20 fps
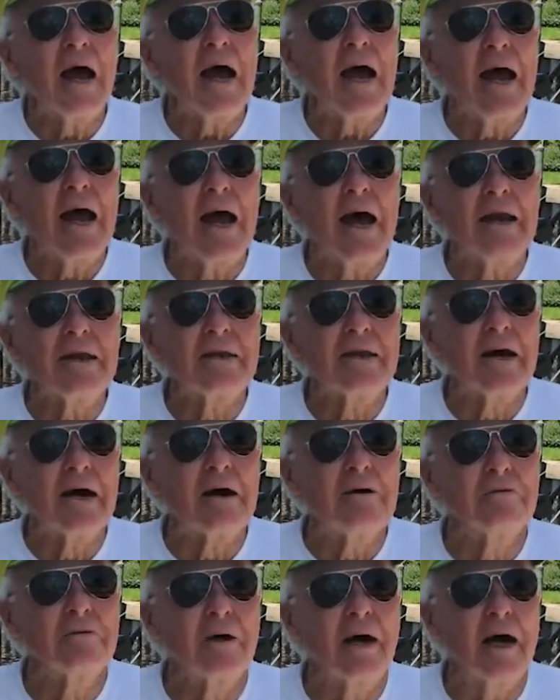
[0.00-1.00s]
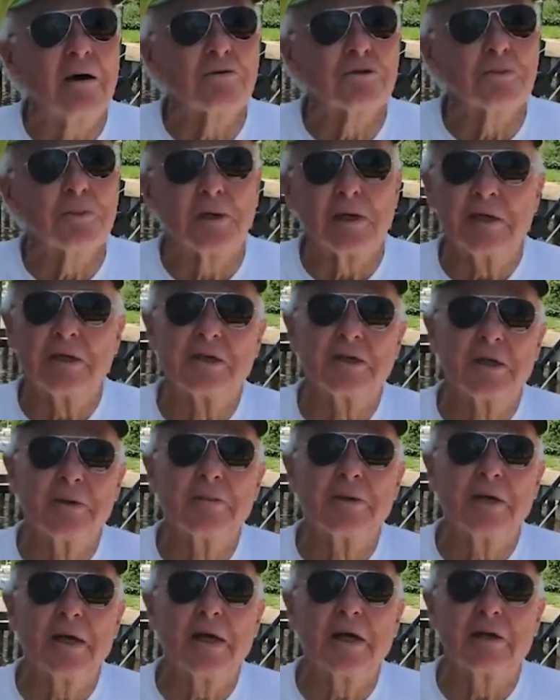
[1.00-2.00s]
and I was pretty
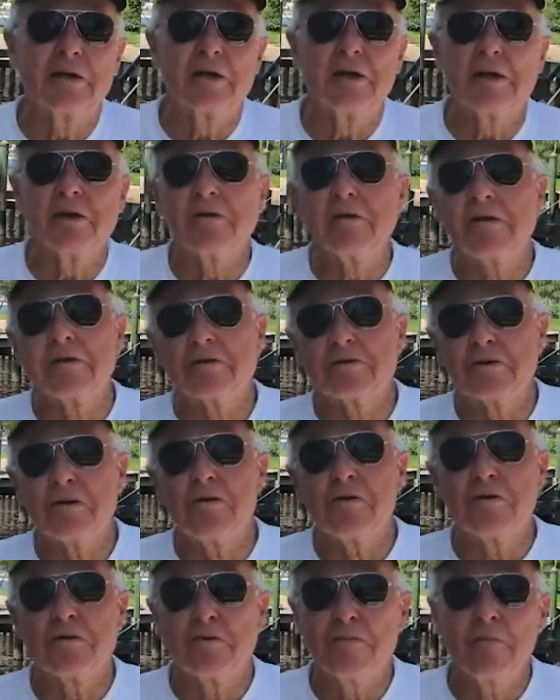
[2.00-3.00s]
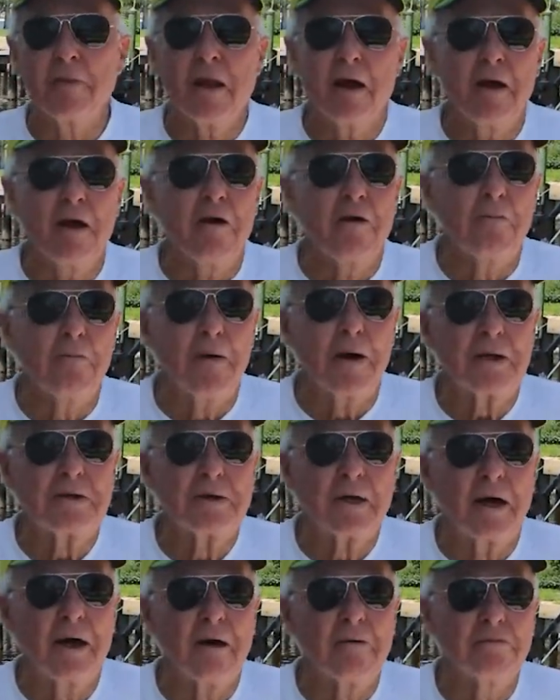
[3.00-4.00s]
intimidated, to tell you the truth,
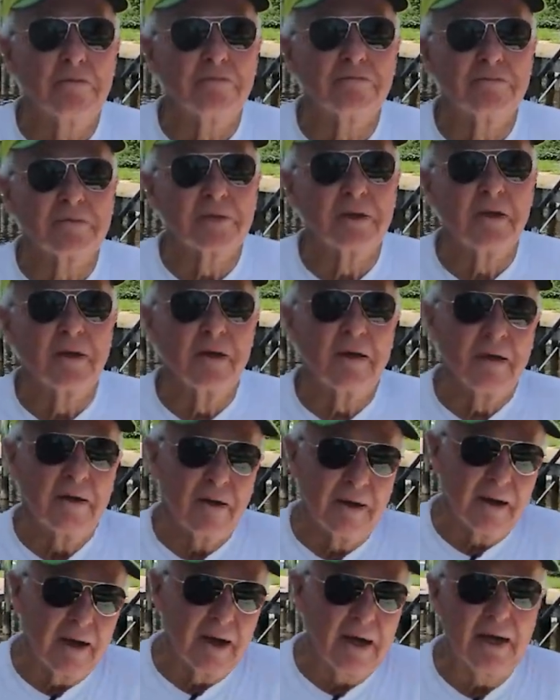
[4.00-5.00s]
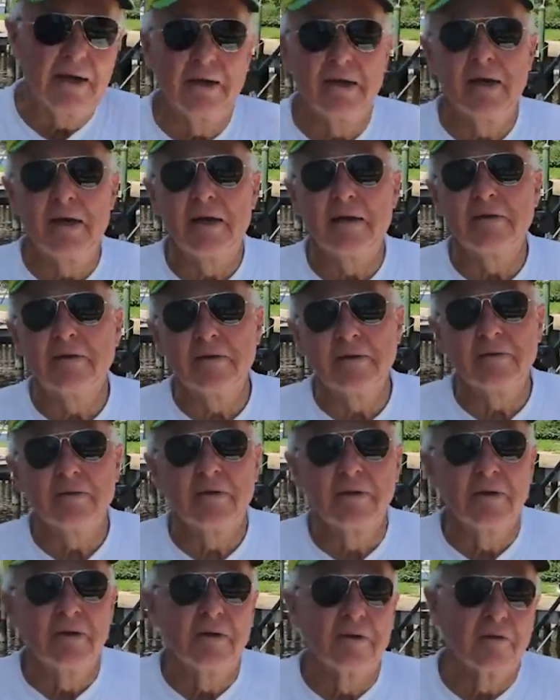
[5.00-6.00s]
but I did it.
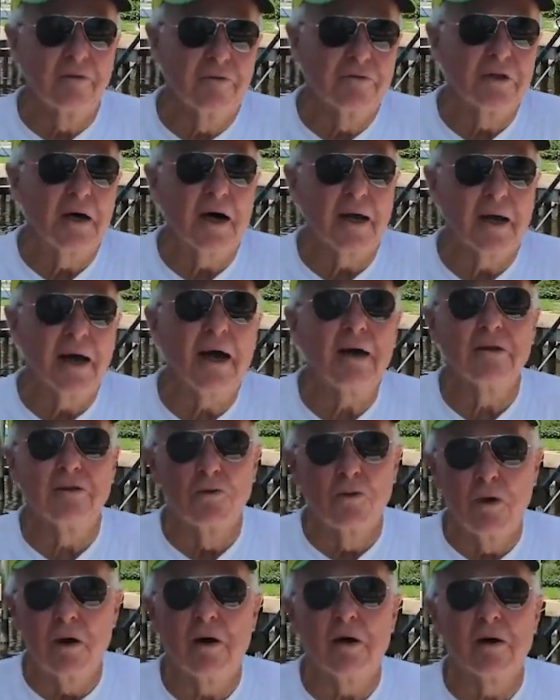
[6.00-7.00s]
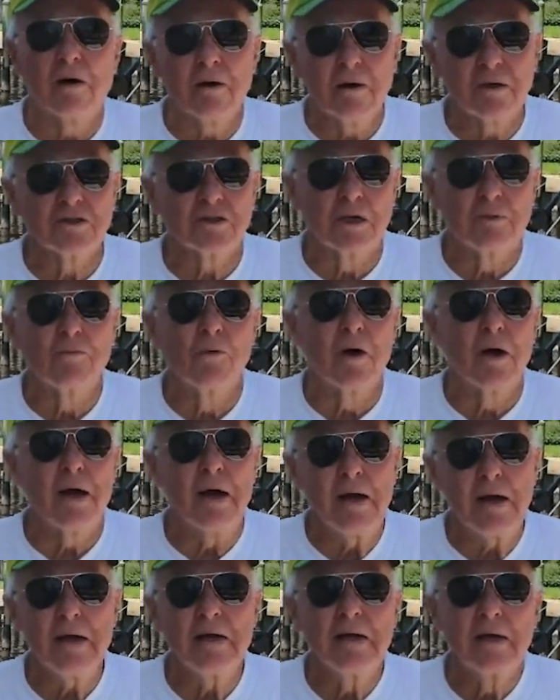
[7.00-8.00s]
The fly got in the water some
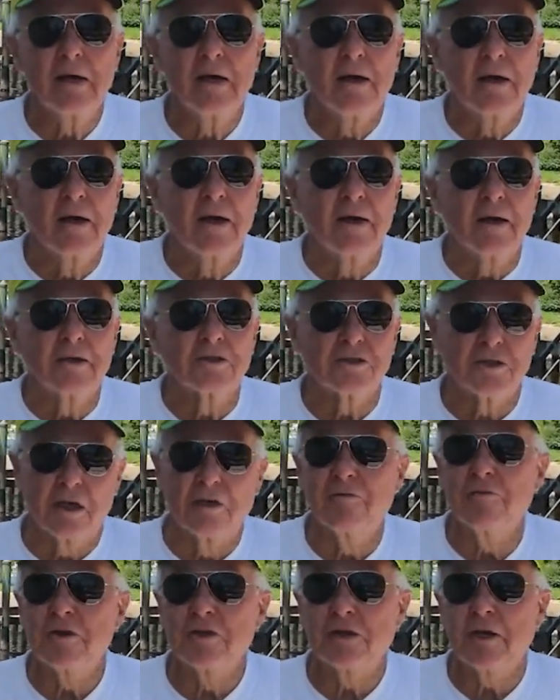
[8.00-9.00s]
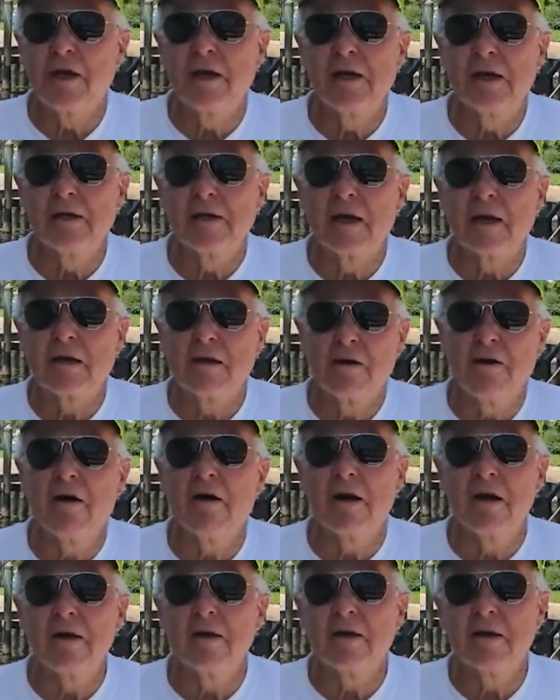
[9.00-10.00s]
way, sailfish ate it, and I
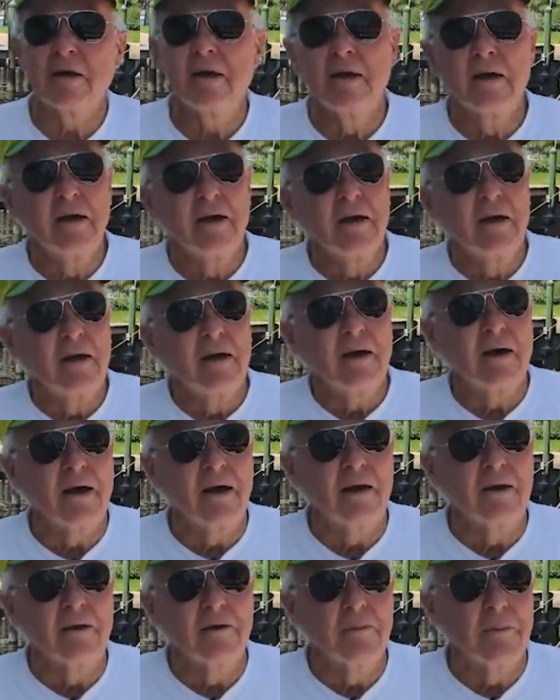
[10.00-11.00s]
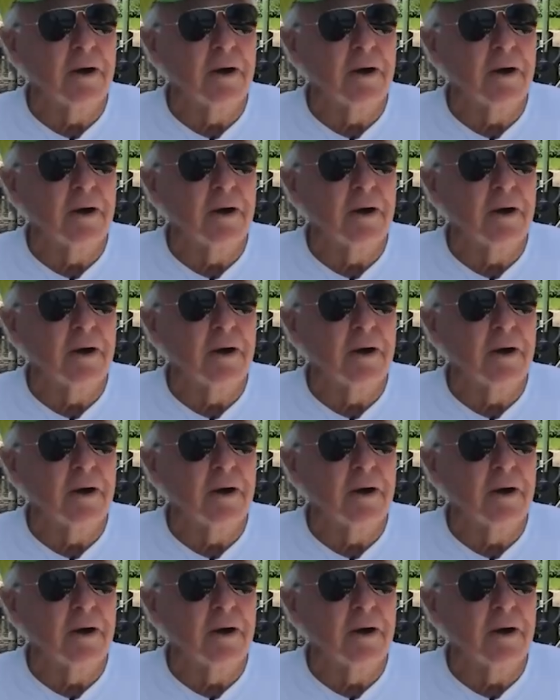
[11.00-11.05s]
caught it, and the